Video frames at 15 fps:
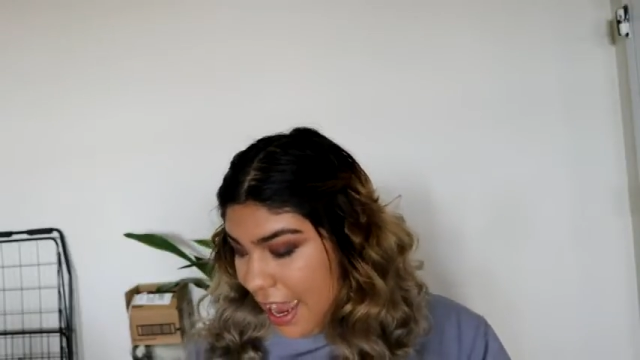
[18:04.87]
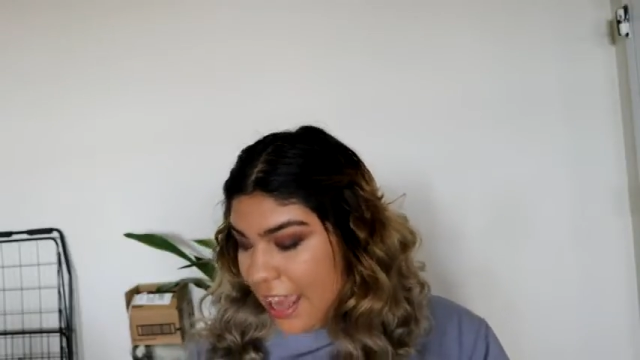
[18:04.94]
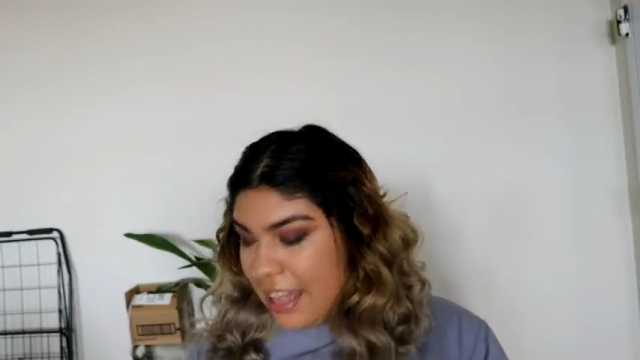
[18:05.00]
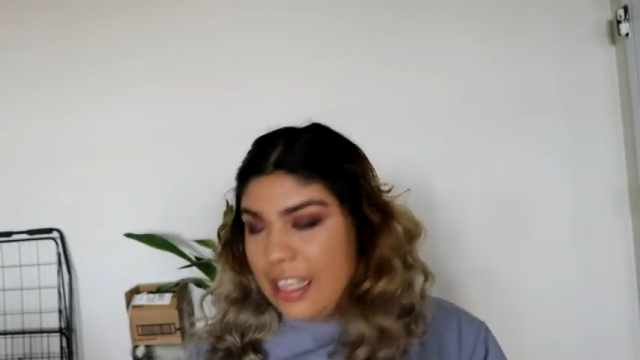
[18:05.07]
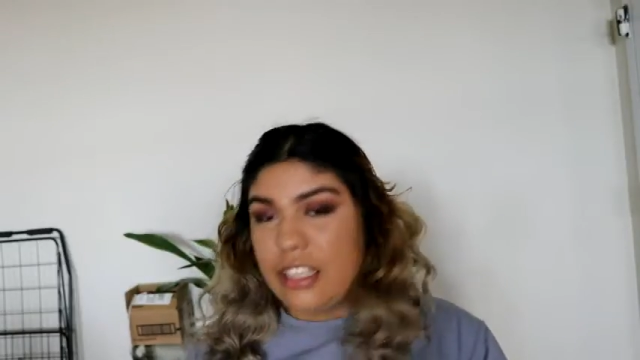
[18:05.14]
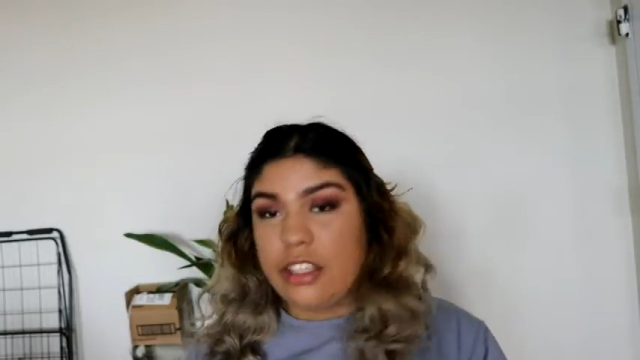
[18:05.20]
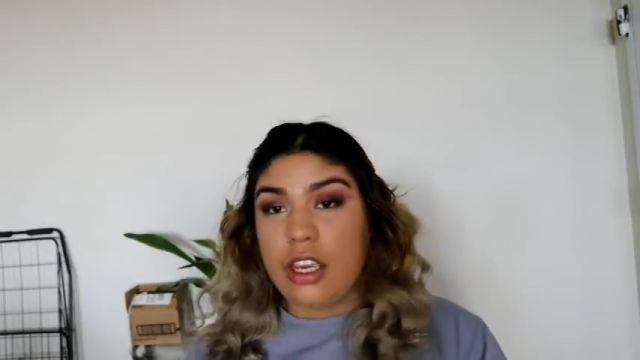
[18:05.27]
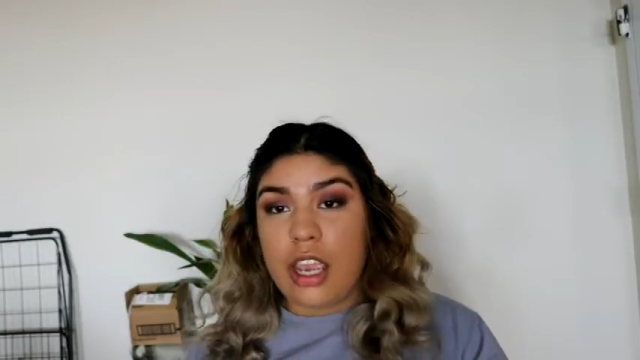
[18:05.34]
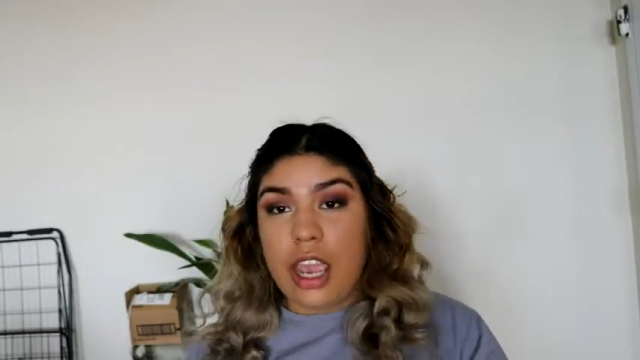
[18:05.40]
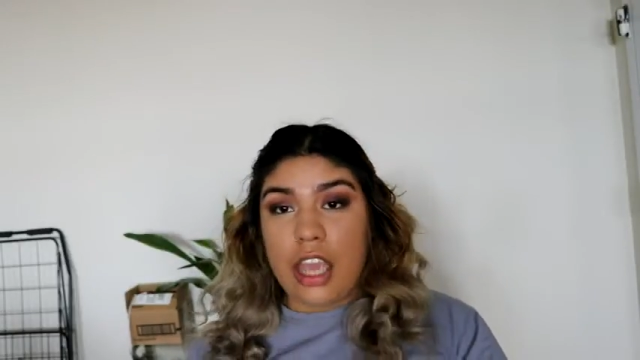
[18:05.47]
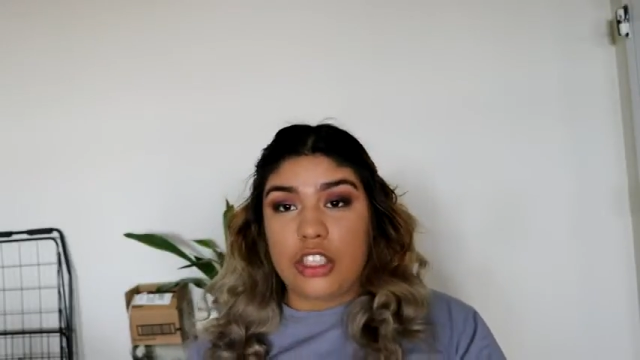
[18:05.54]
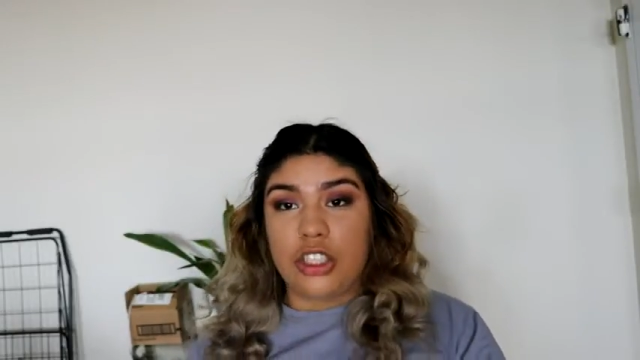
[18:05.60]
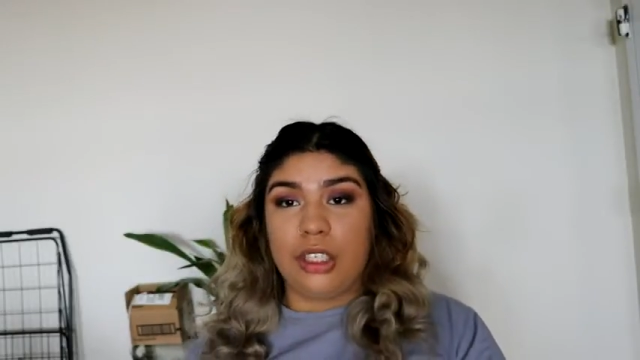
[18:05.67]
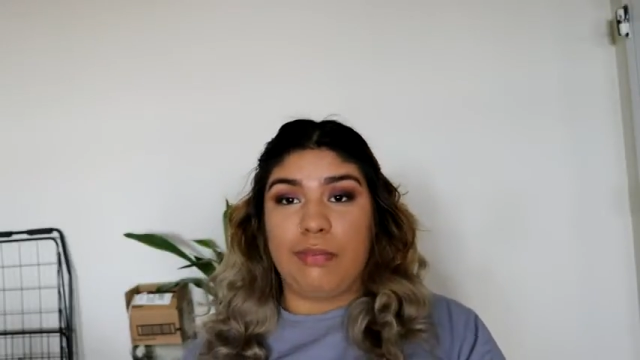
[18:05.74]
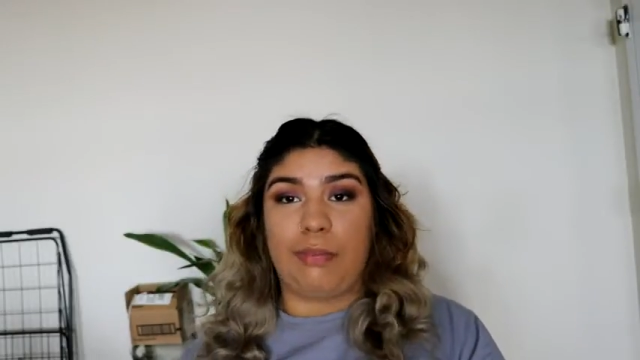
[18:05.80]
And these are
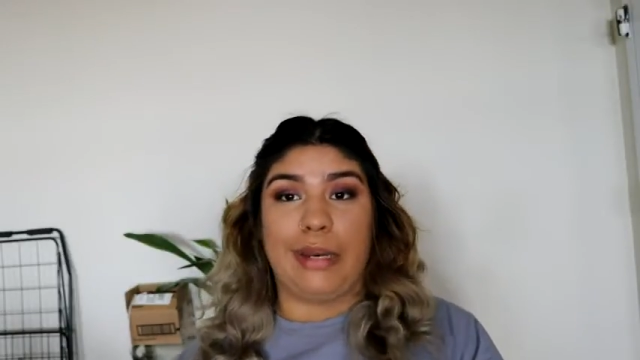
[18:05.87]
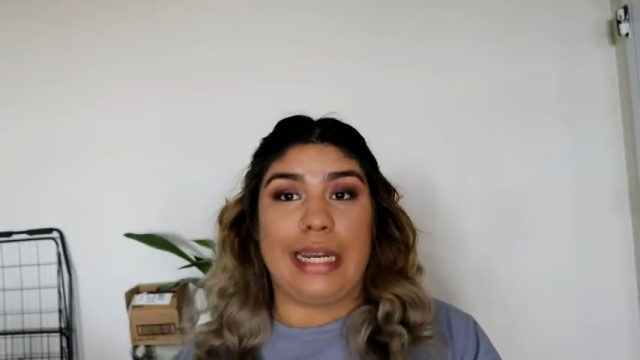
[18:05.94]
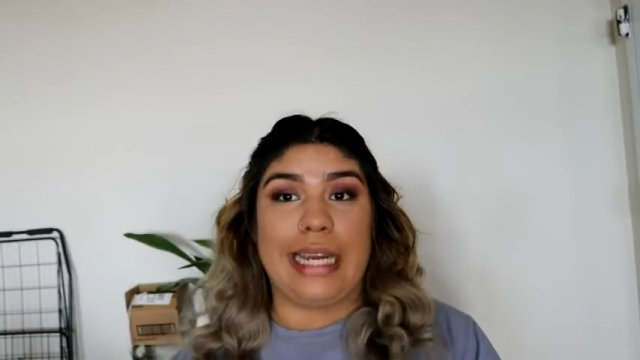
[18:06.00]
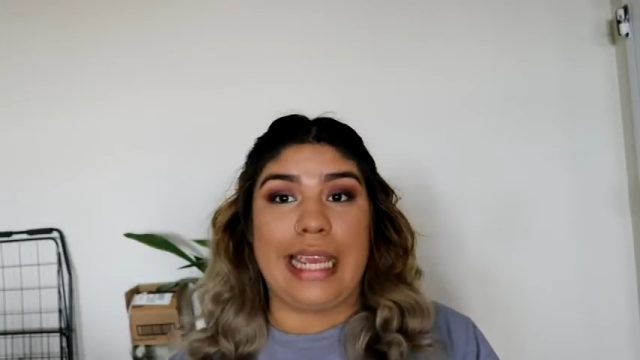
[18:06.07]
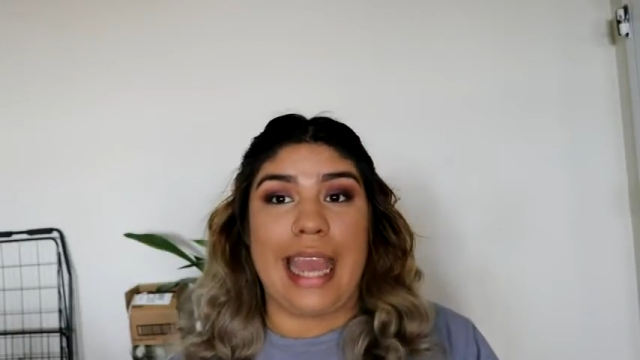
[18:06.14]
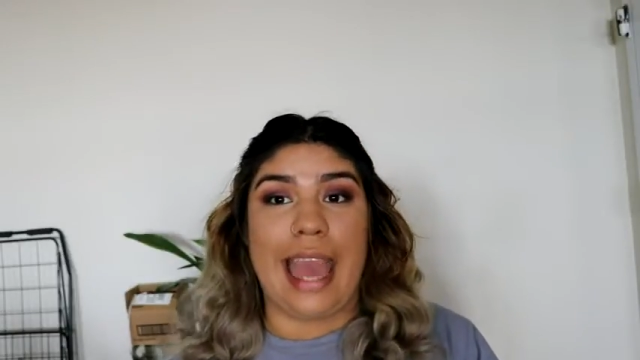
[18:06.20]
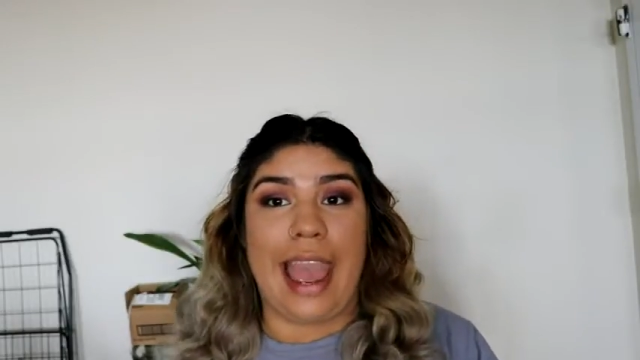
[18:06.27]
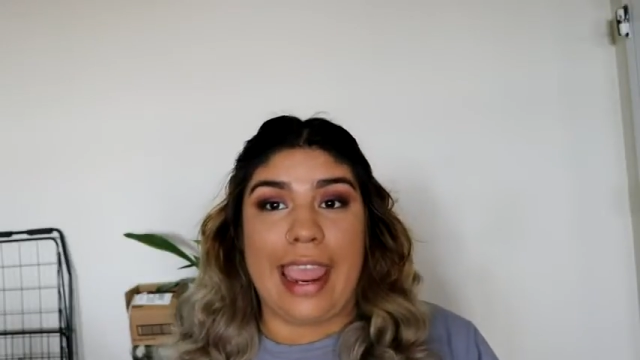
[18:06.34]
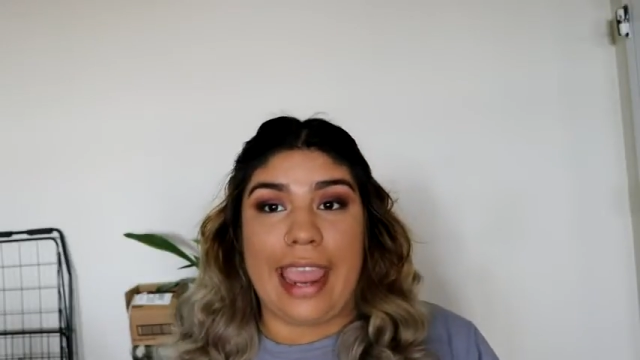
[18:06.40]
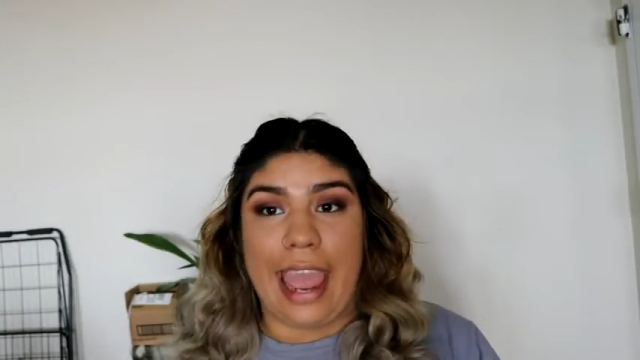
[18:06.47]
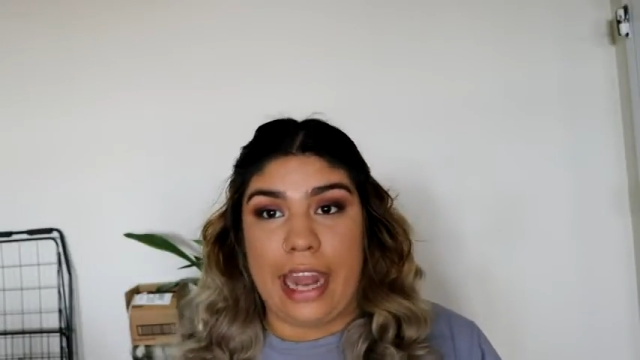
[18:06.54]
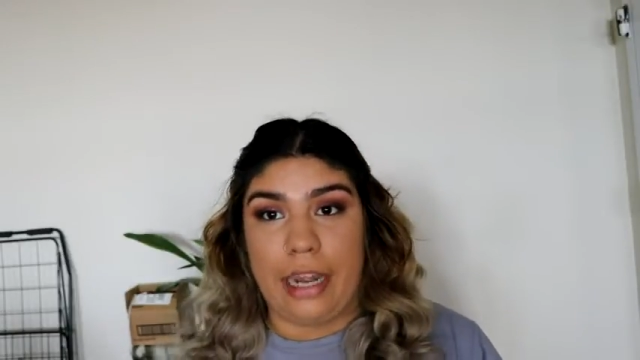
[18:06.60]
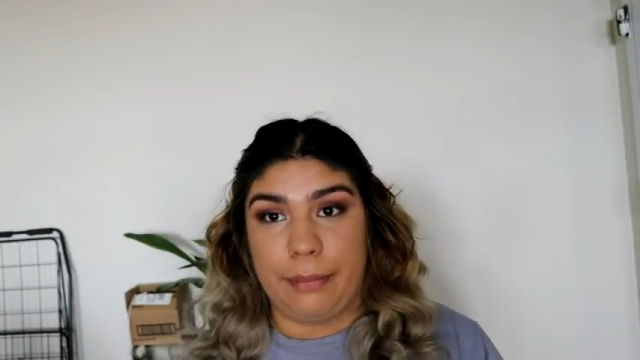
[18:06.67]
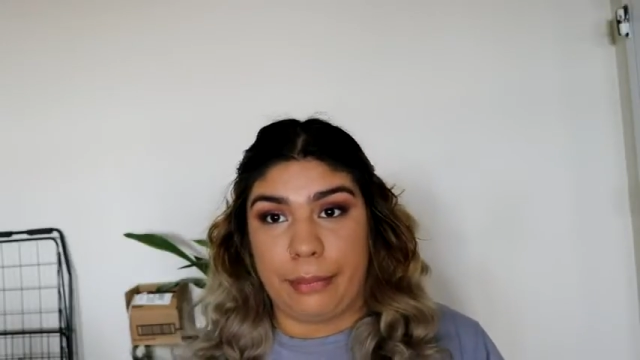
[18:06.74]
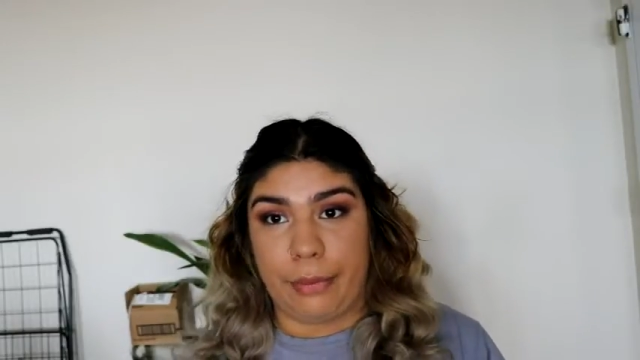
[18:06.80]
actually pretty
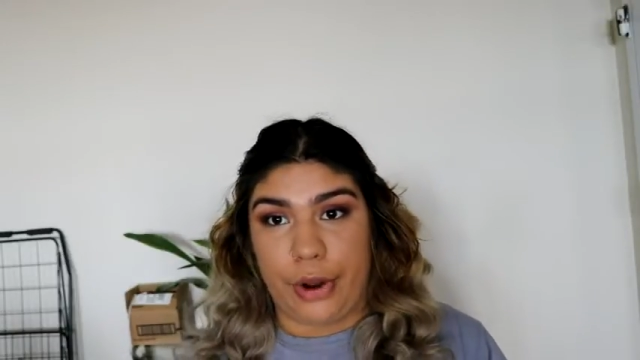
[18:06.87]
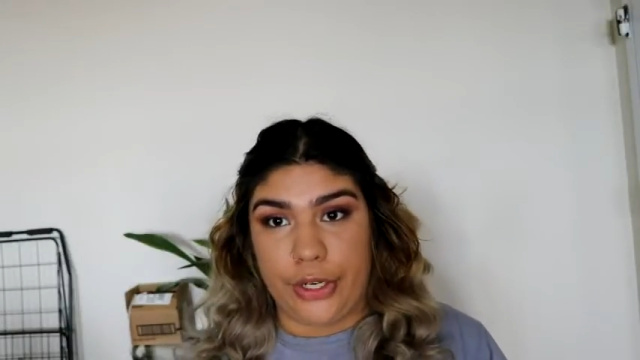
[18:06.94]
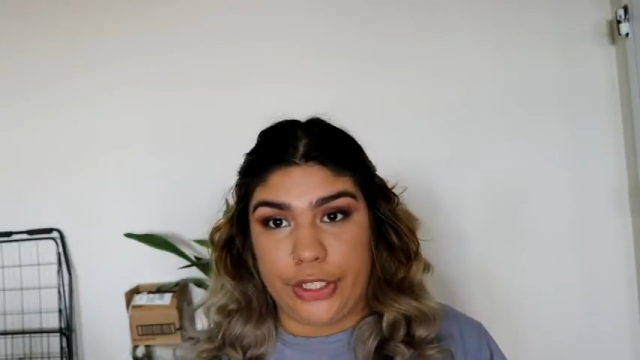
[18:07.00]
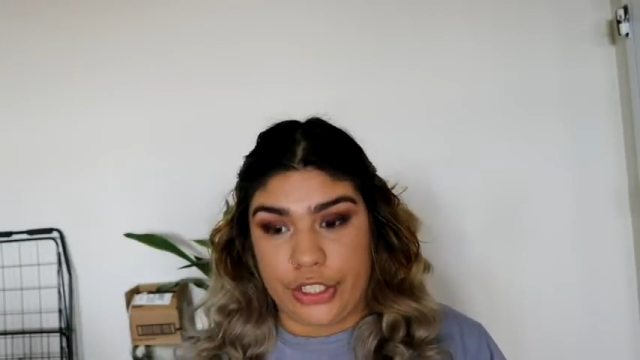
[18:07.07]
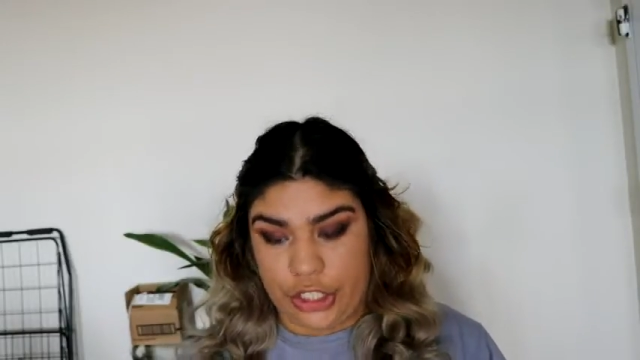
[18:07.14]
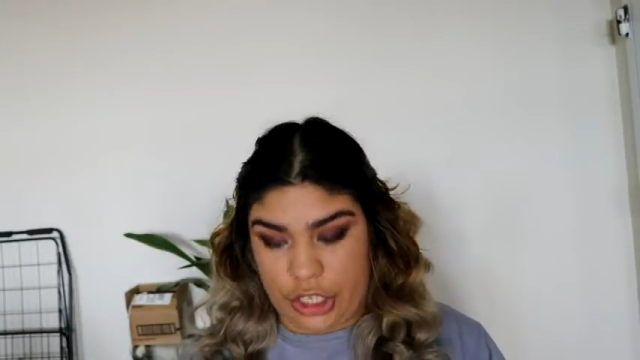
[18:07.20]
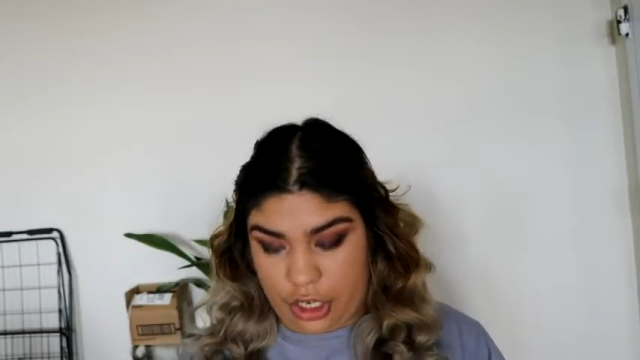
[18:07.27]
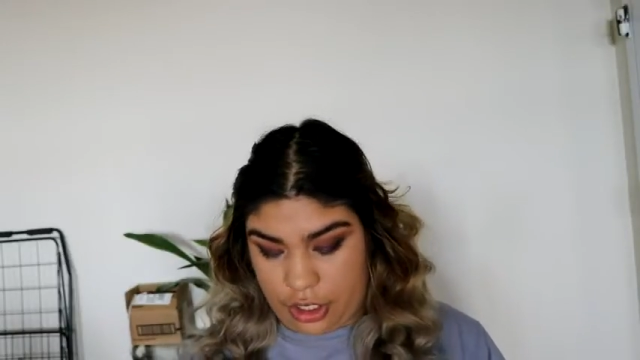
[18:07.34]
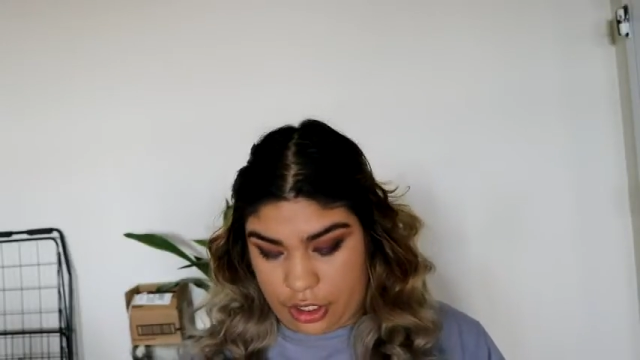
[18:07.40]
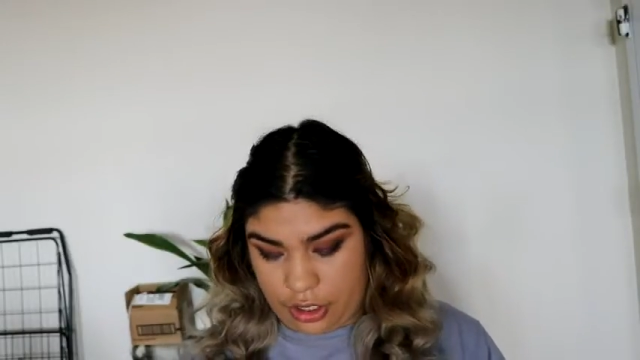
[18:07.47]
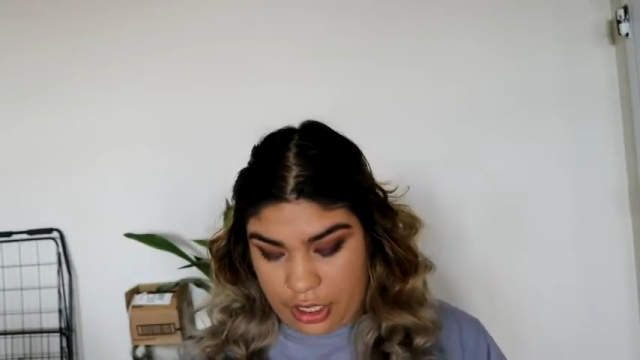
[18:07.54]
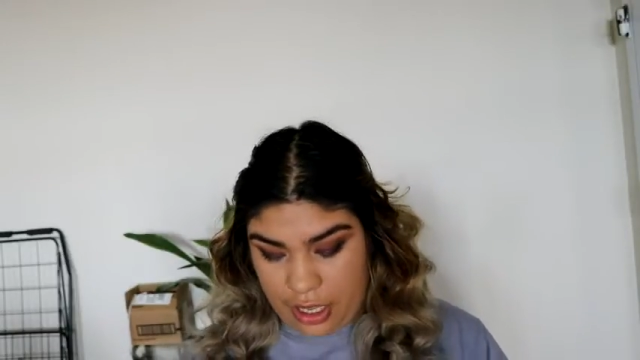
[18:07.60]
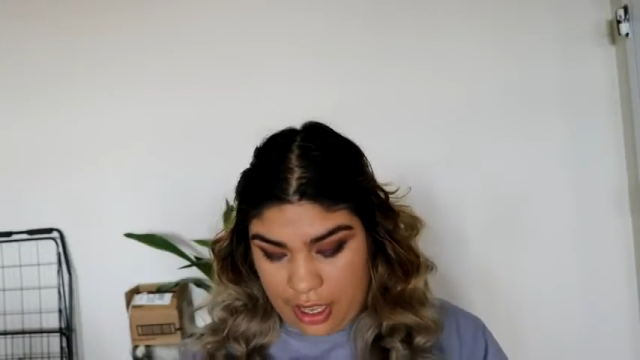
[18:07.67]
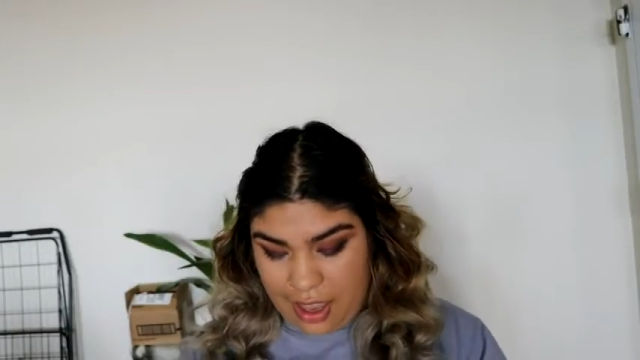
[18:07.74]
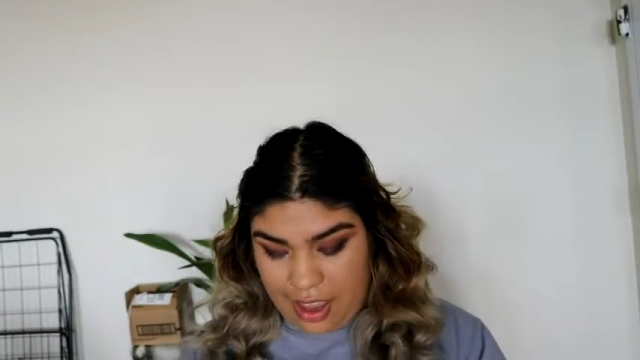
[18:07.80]
high-end bronzers.